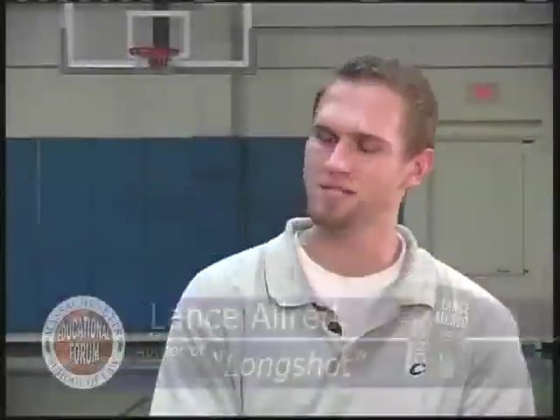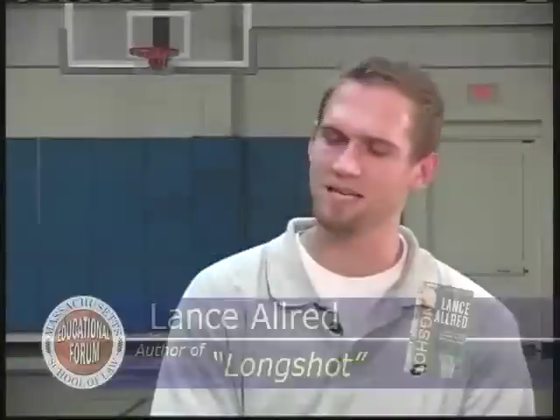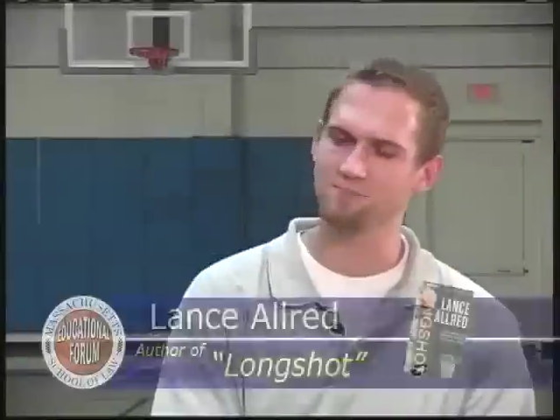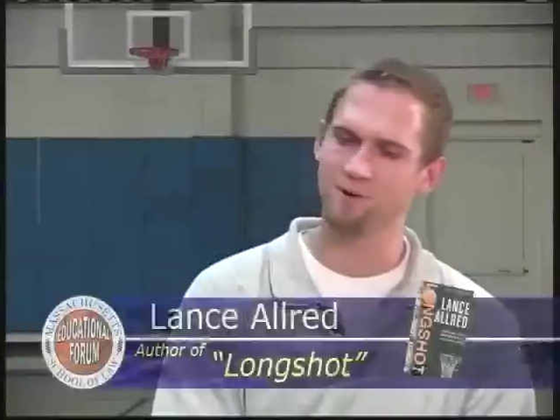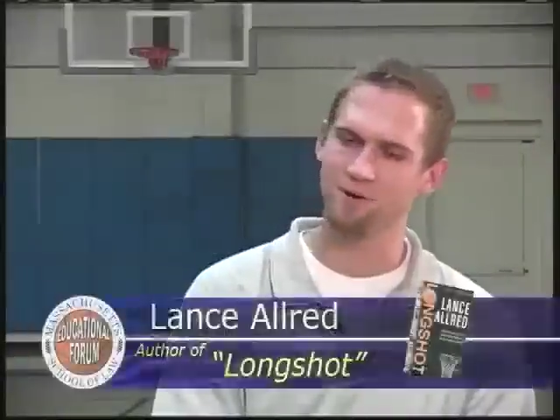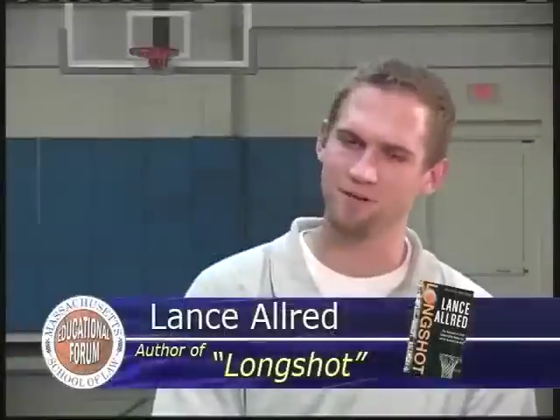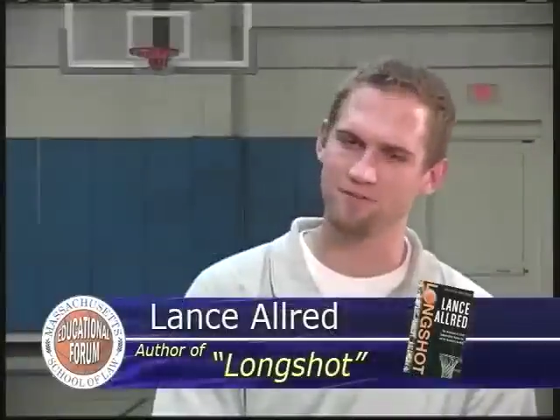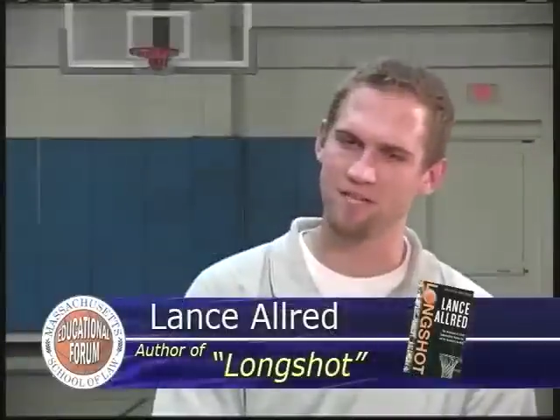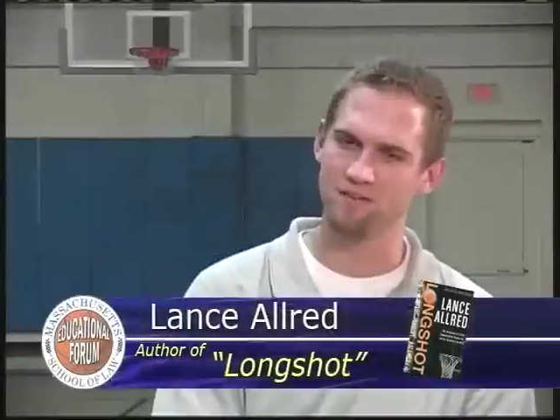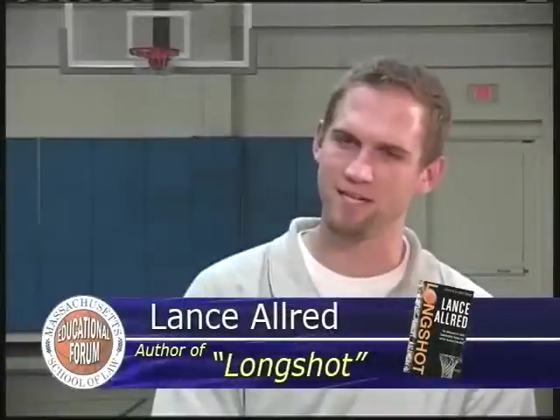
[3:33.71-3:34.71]
that's part of
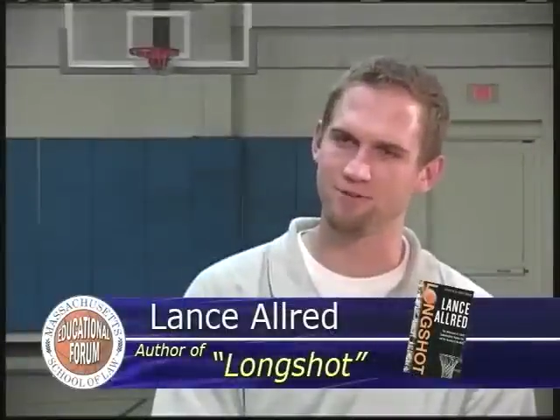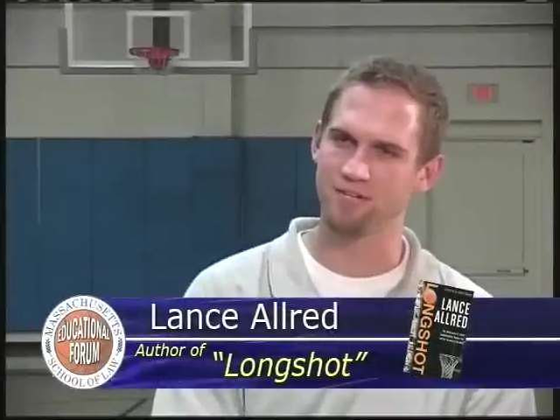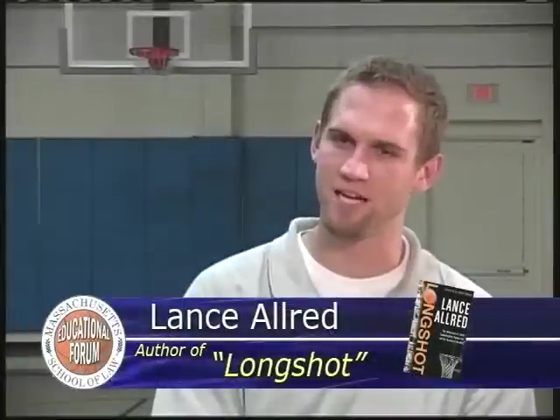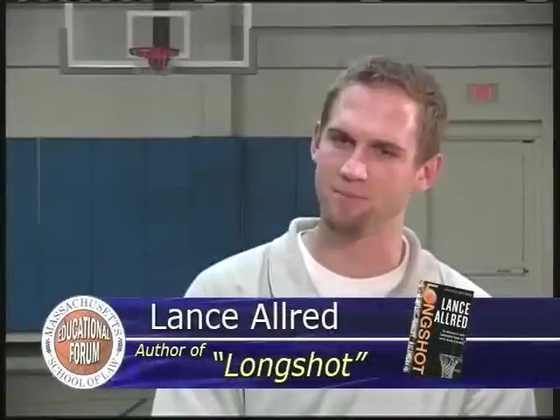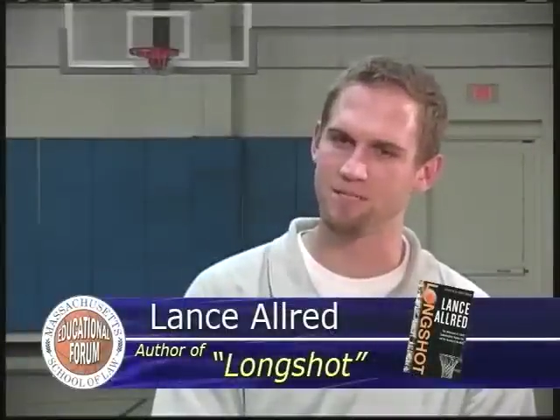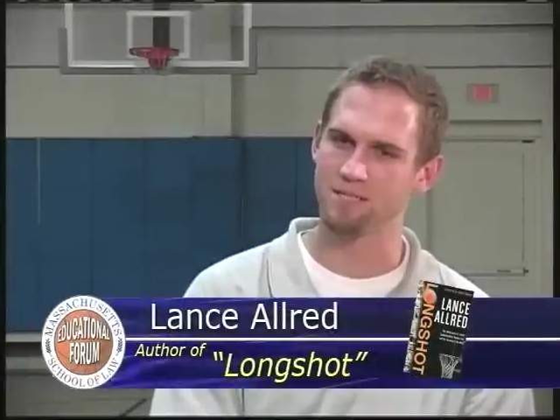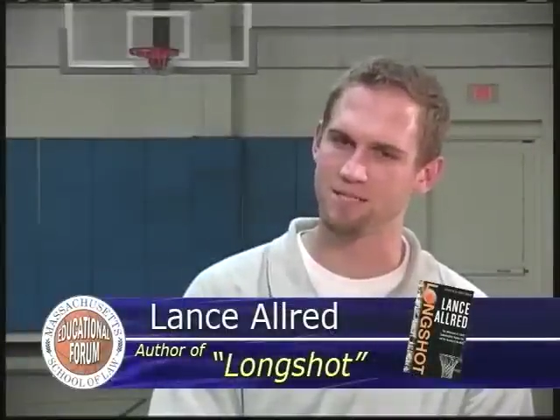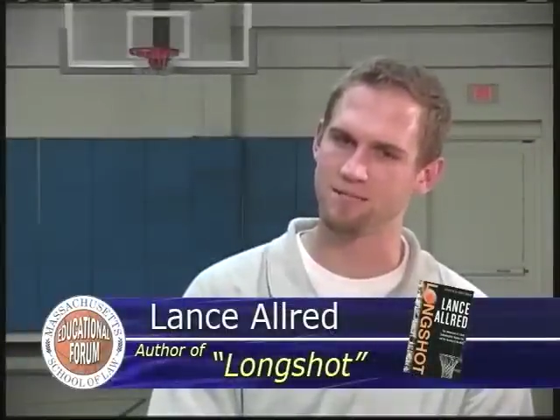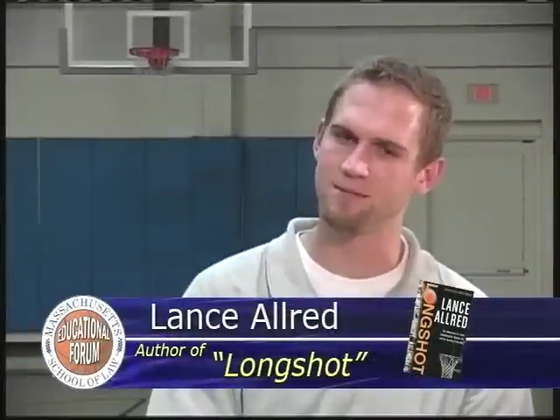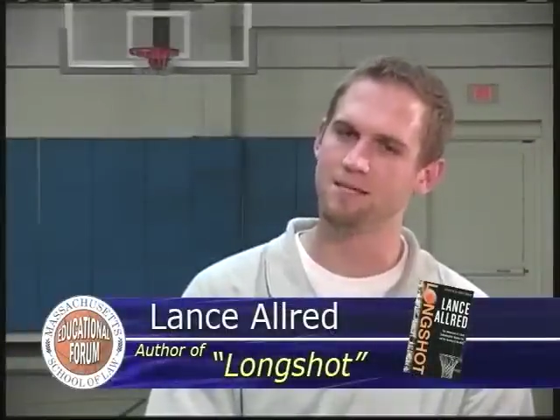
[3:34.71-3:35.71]
TV entertainment,
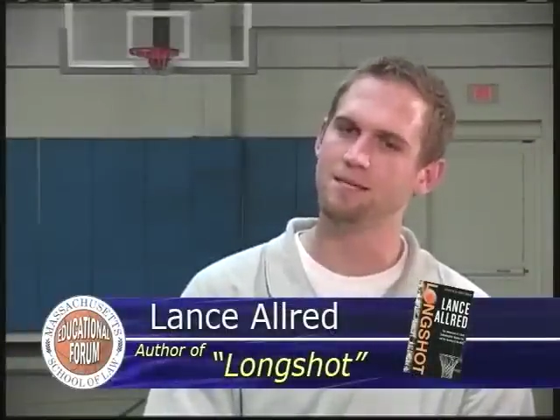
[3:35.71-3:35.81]
to,